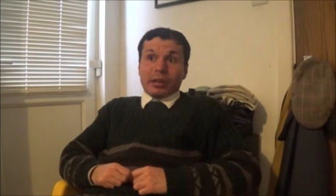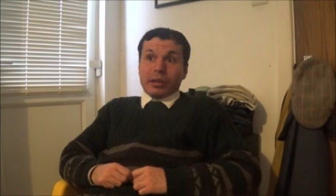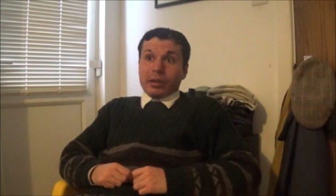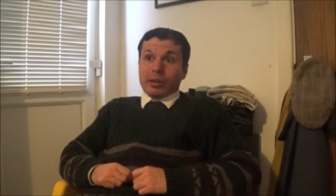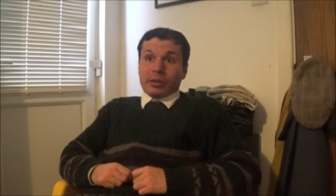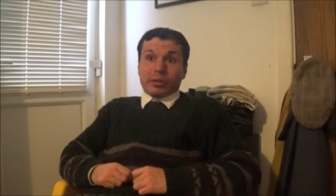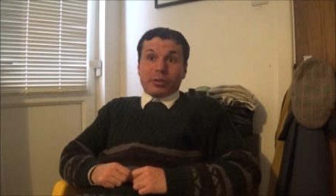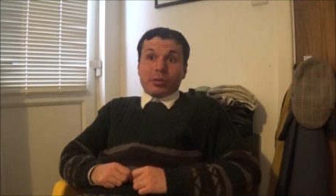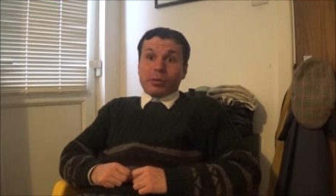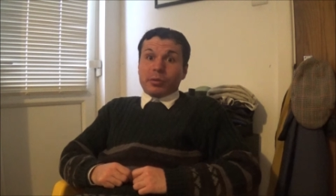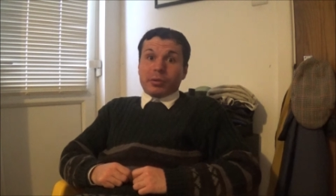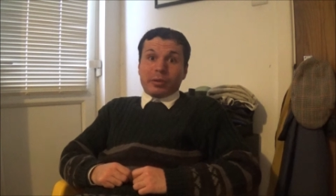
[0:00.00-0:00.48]

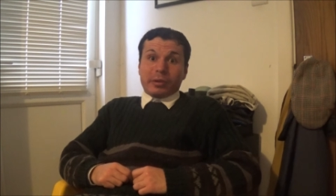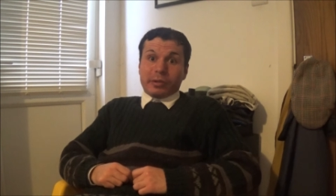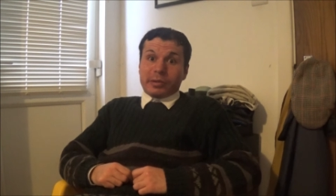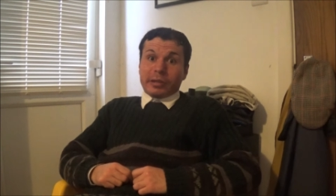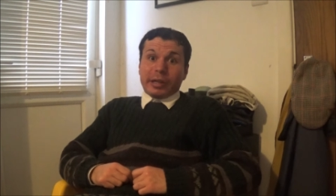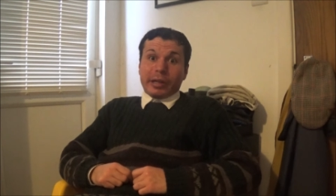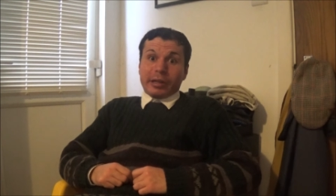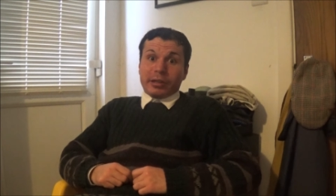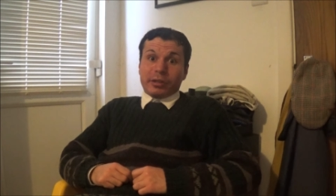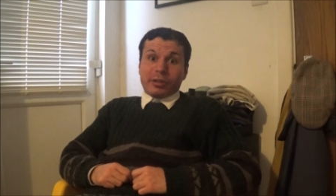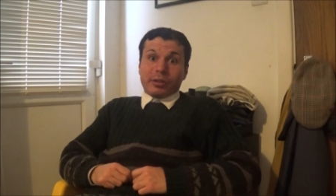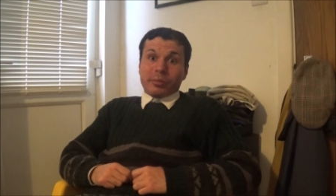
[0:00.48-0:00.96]
I couldn't
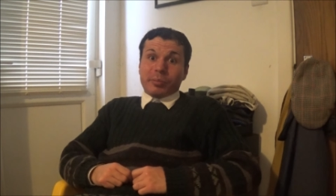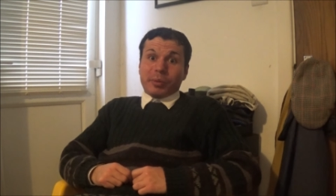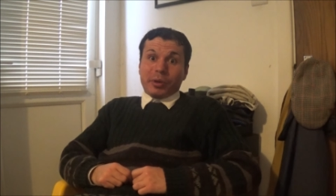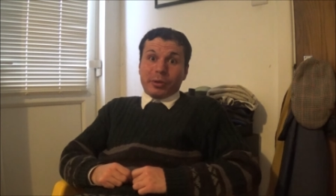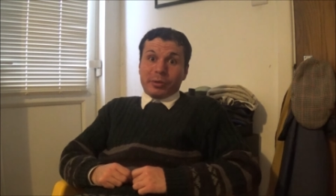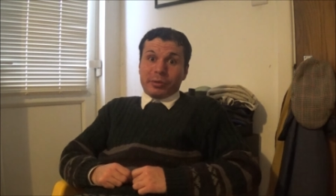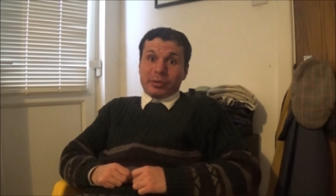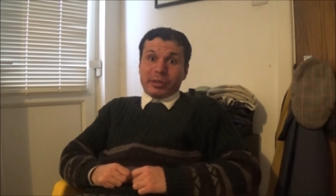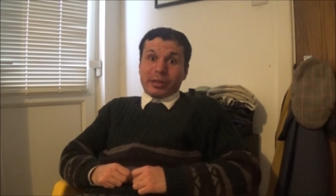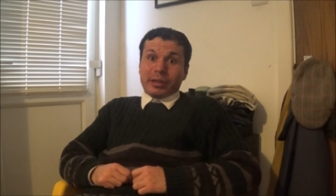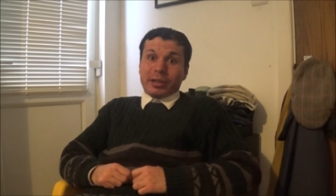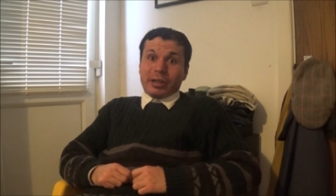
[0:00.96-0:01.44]
thank you
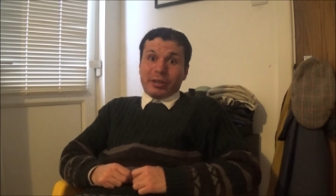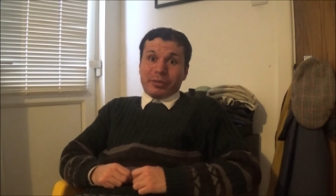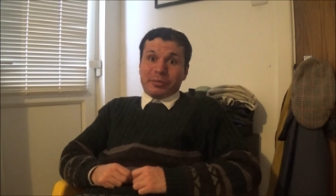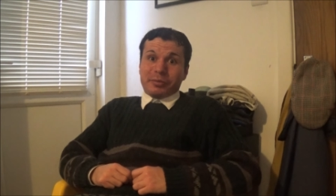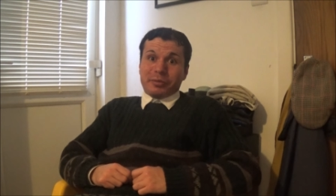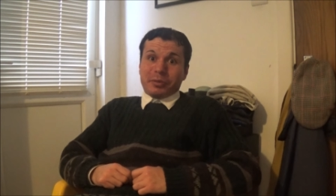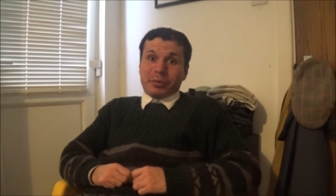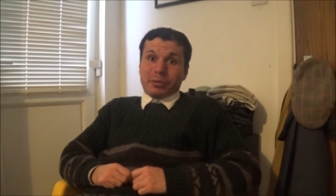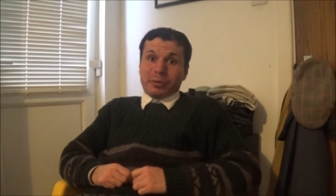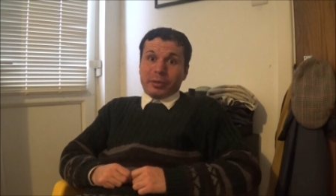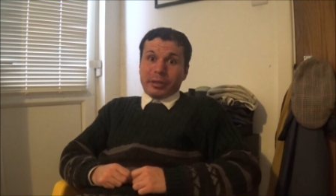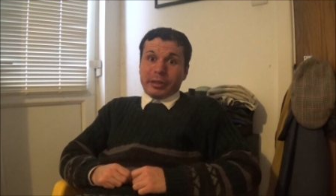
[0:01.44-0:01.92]
both
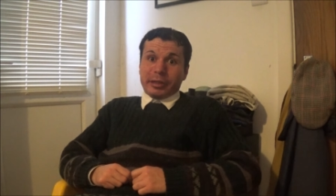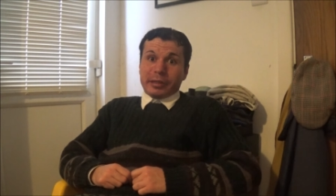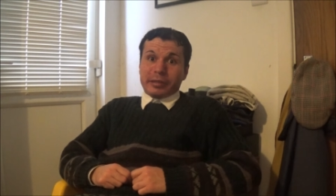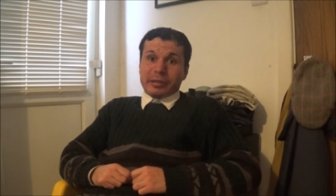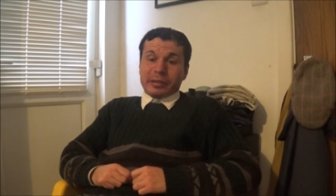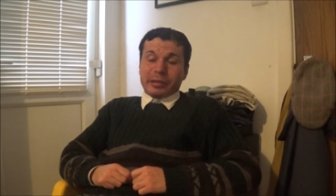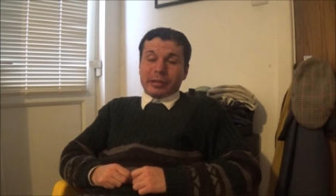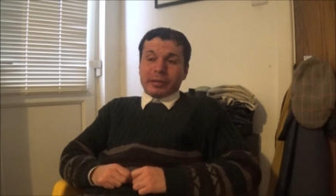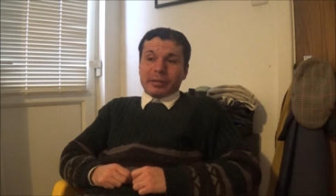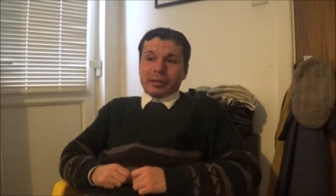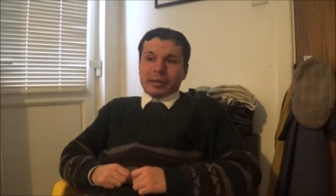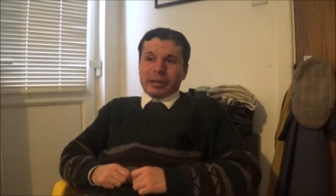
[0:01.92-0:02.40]
enough for it.